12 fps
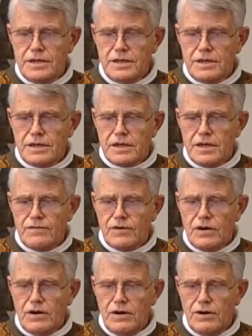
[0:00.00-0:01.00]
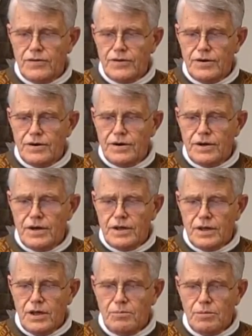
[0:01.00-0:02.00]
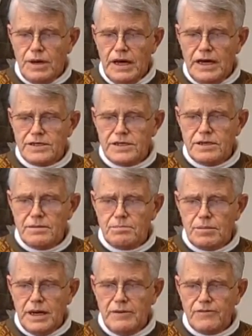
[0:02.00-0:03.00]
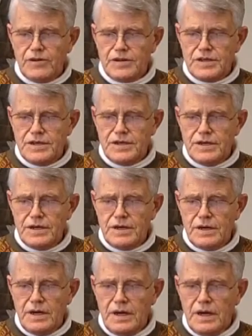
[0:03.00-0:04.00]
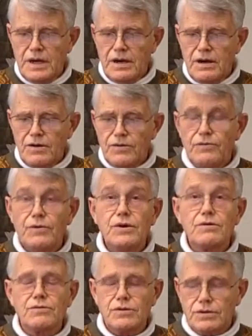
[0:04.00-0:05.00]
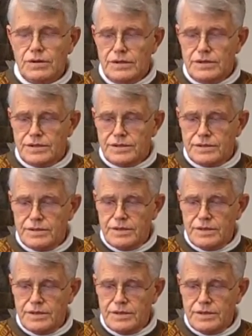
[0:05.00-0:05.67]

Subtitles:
the clever author, the impassioned pamphleteer are the real rulers